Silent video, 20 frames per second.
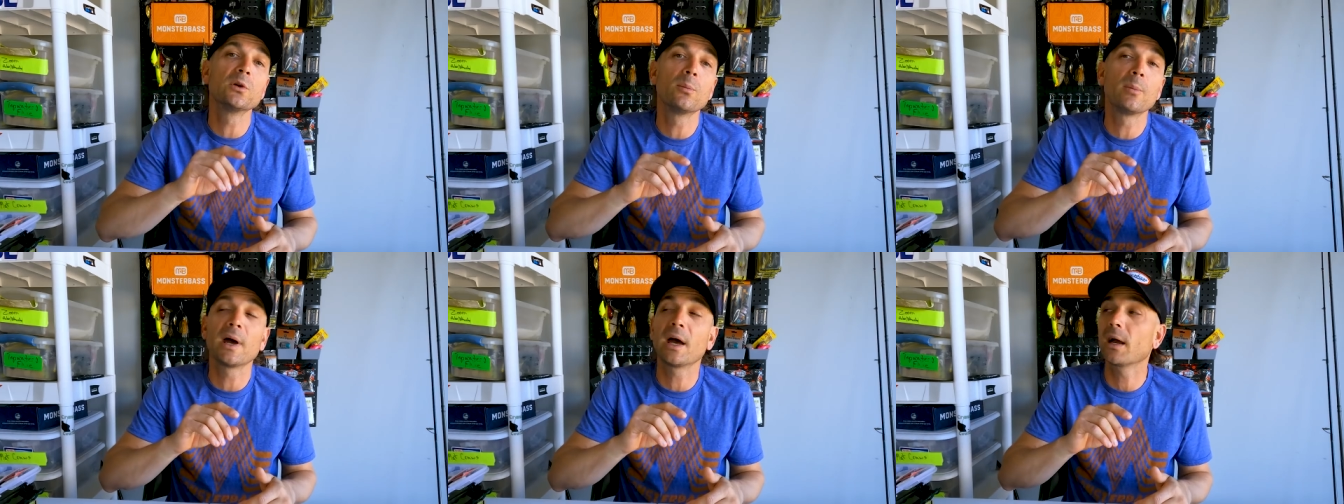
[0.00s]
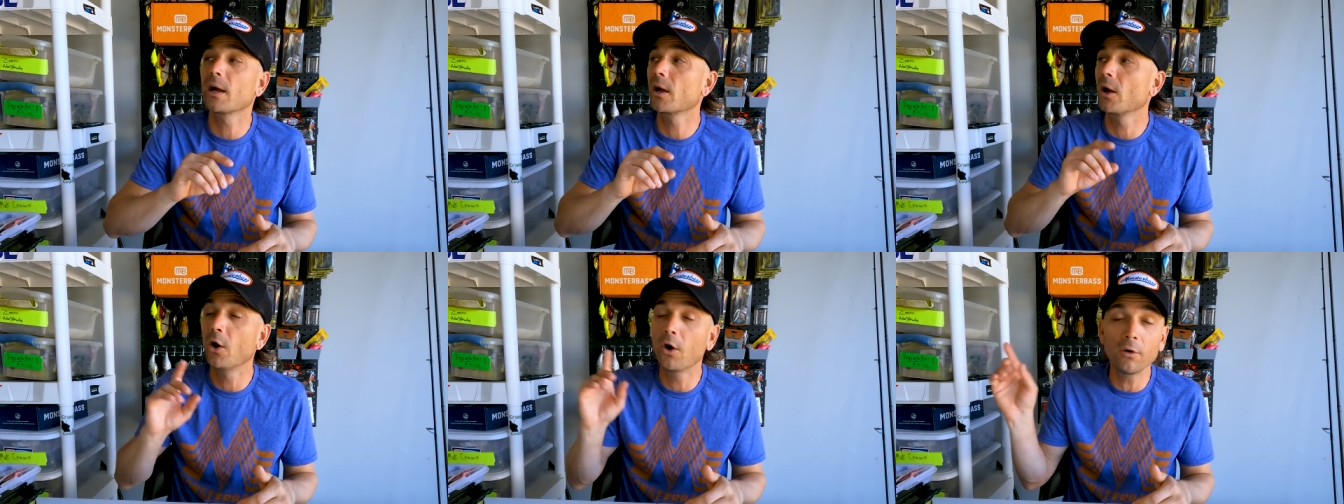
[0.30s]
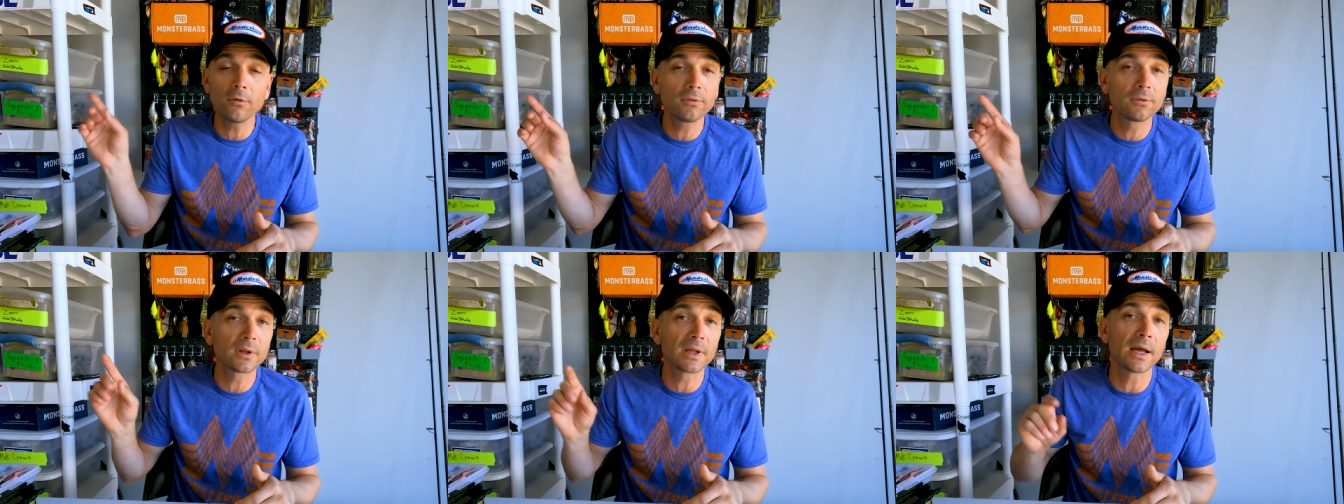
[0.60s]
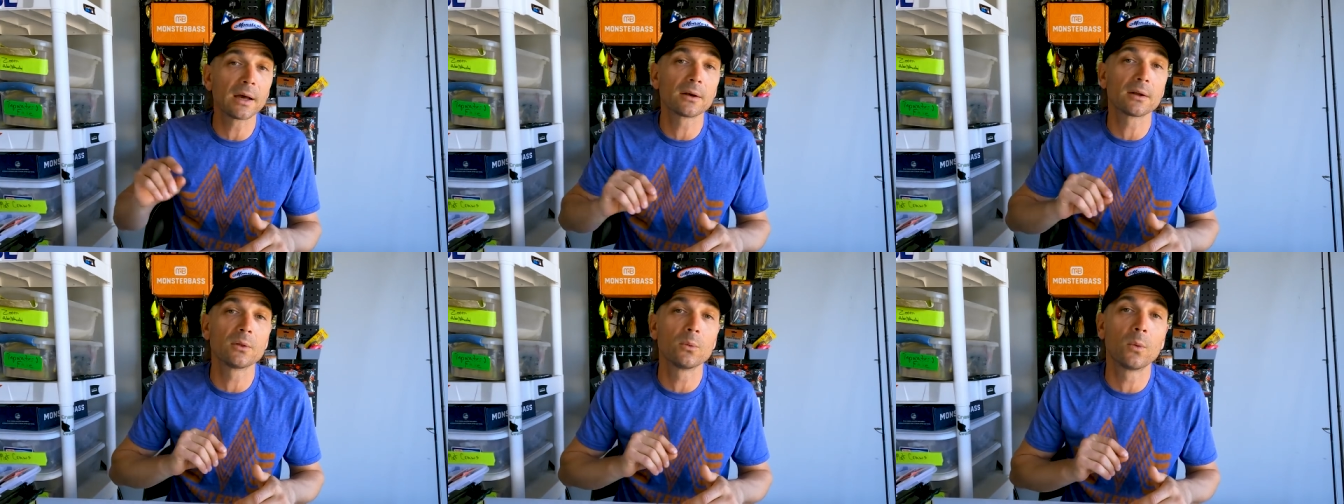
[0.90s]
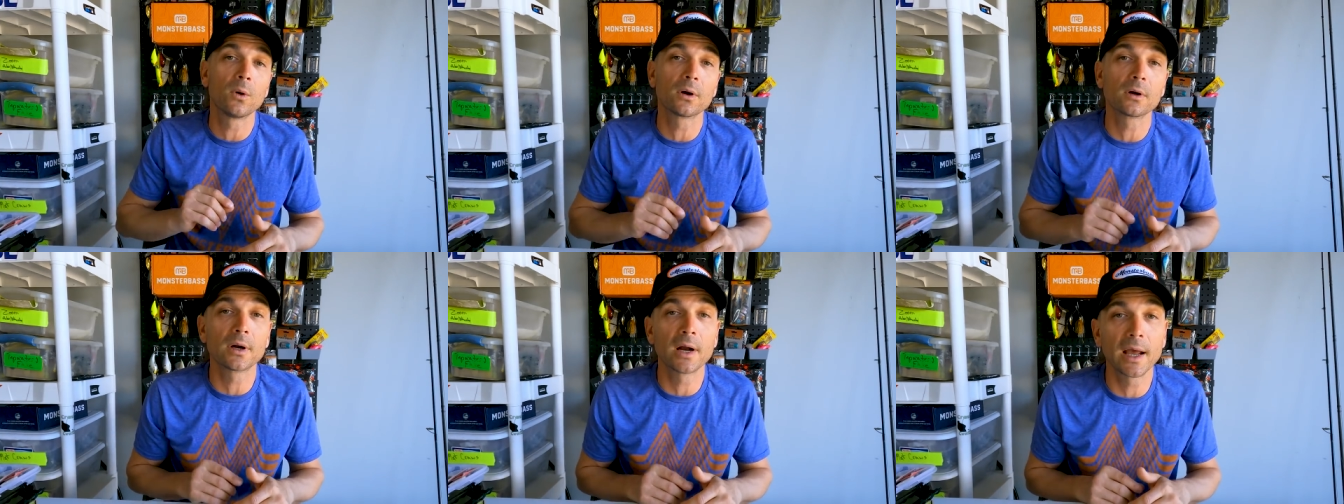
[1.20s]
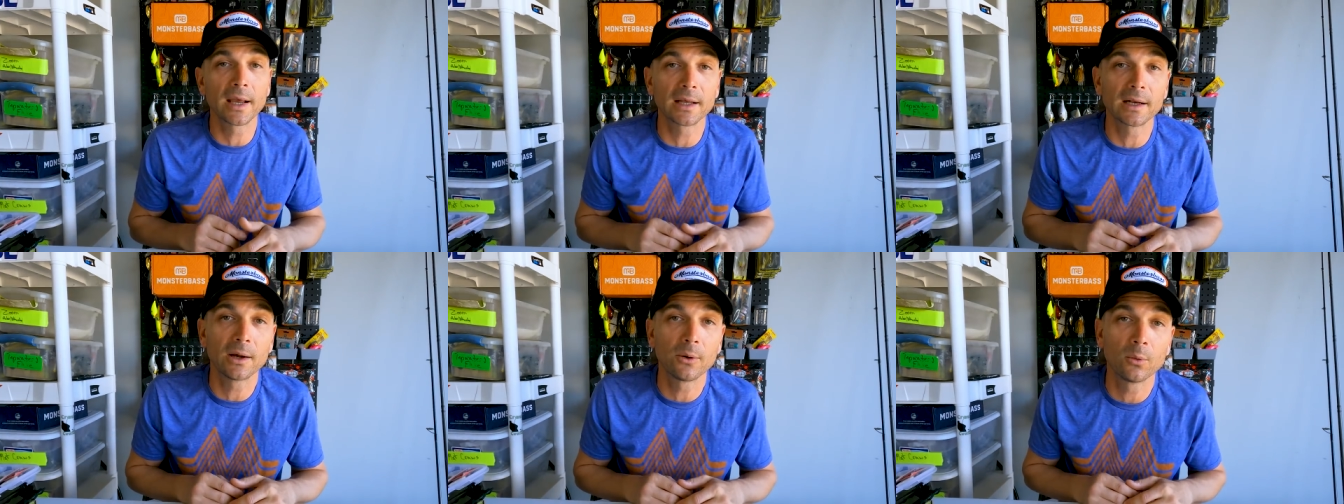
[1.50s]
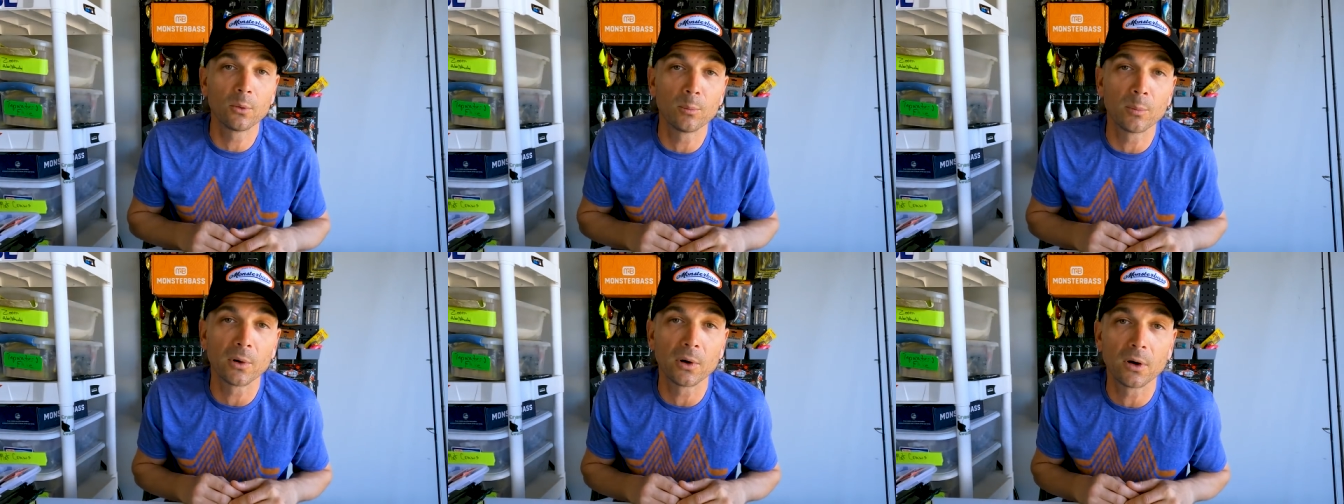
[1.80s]
you back, hopefully, out on the water hanging out
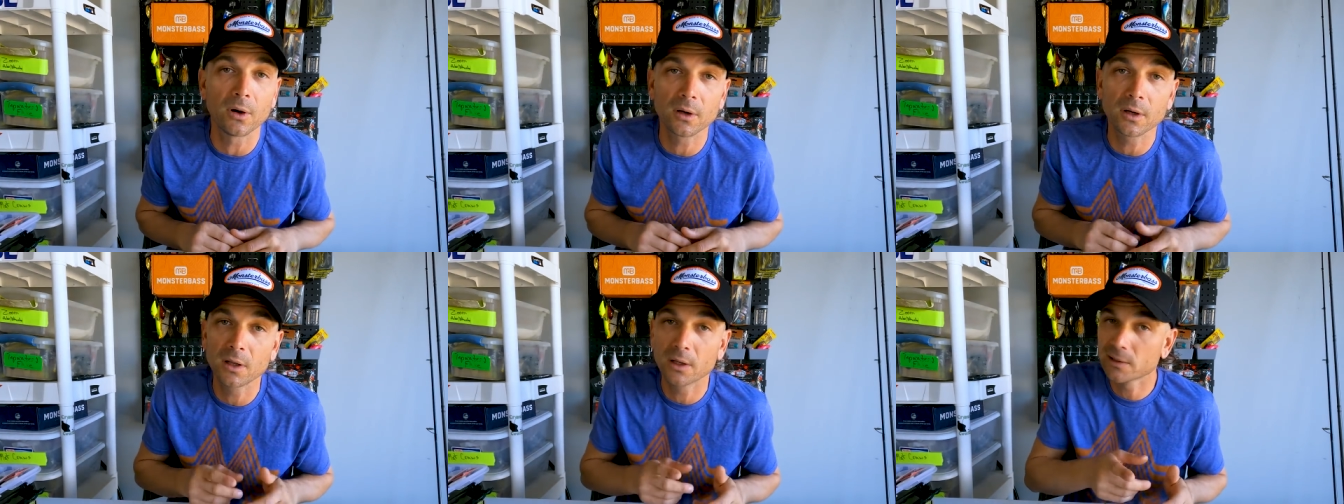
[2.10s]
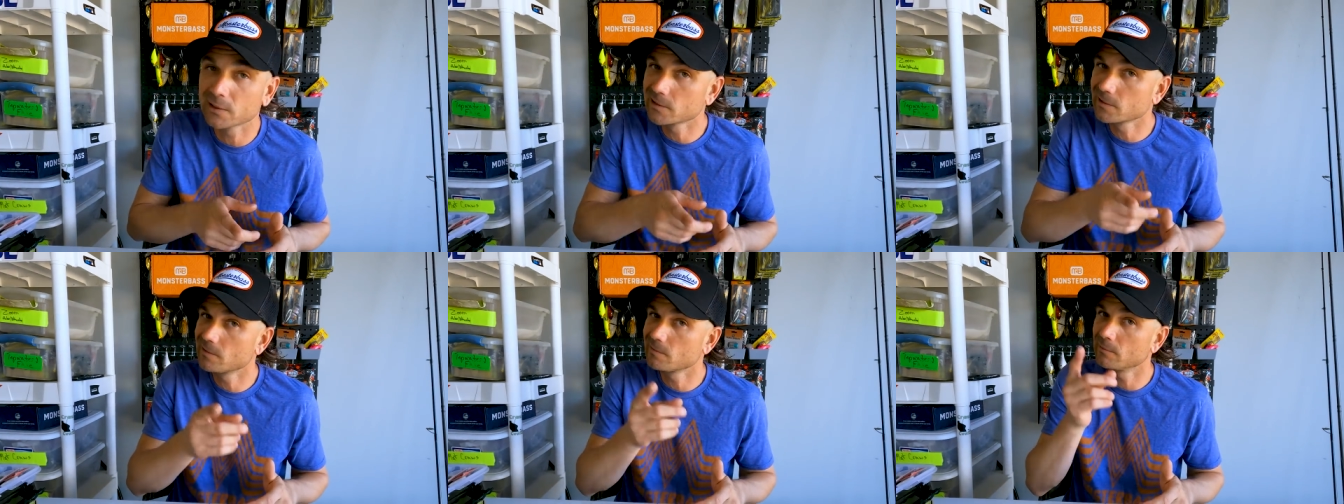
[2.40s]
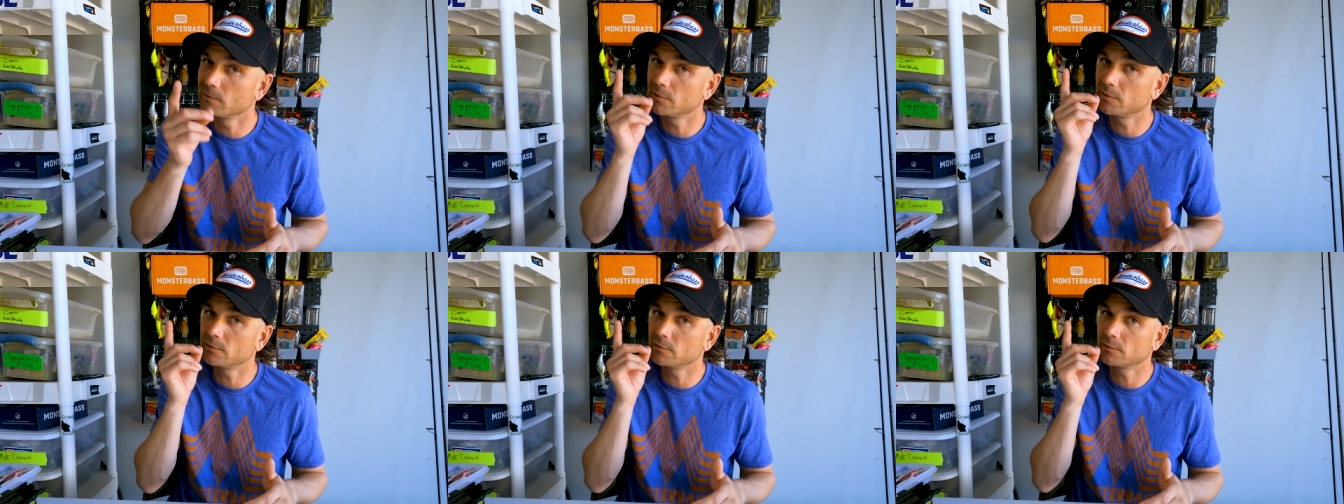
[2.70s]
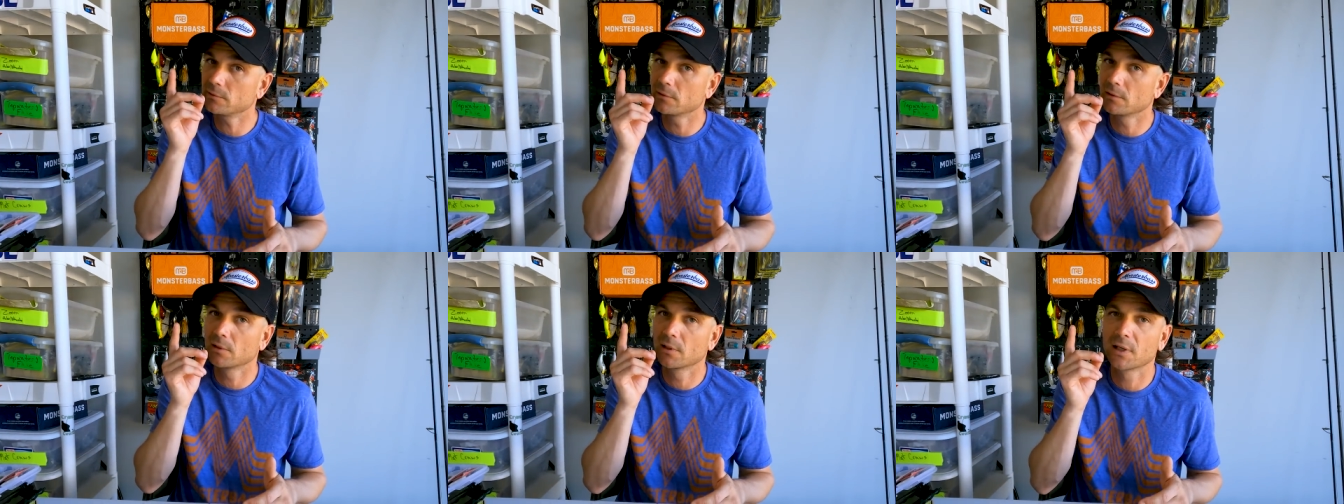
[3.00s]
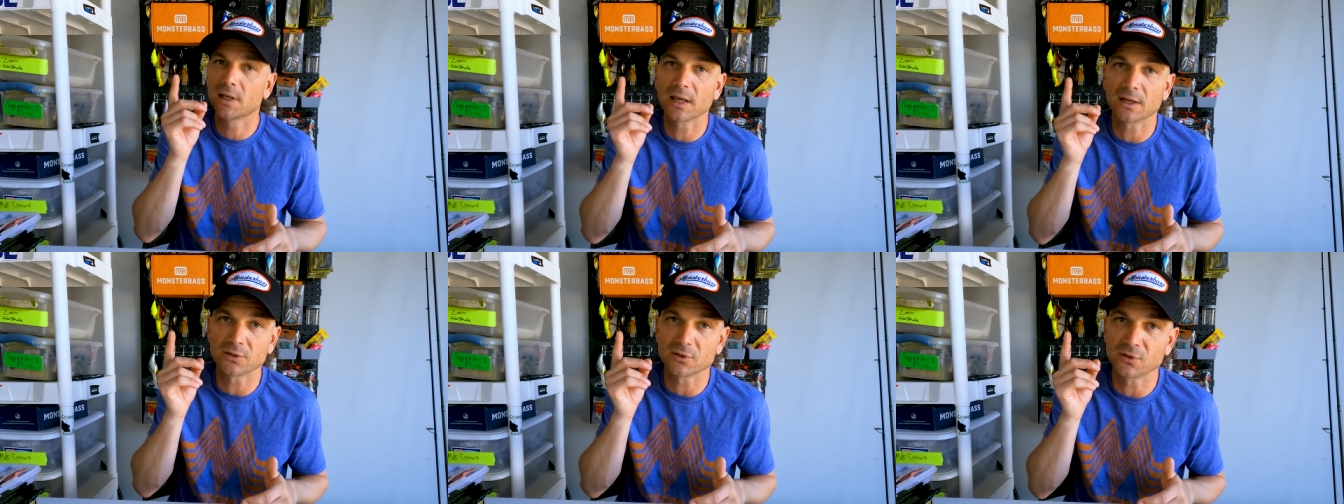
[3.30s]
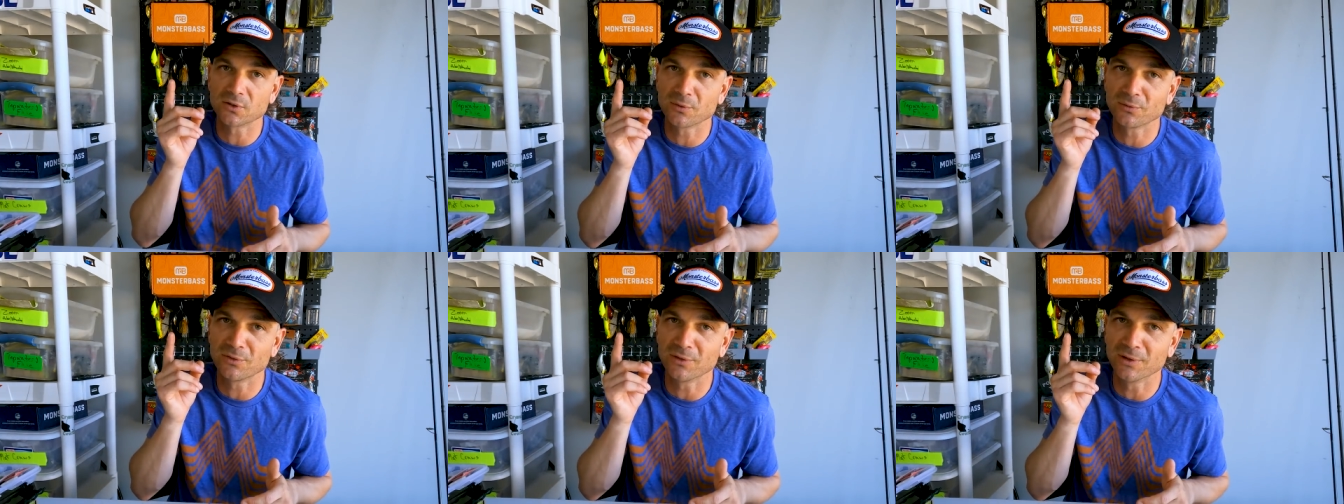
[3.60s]
with Bog, catching some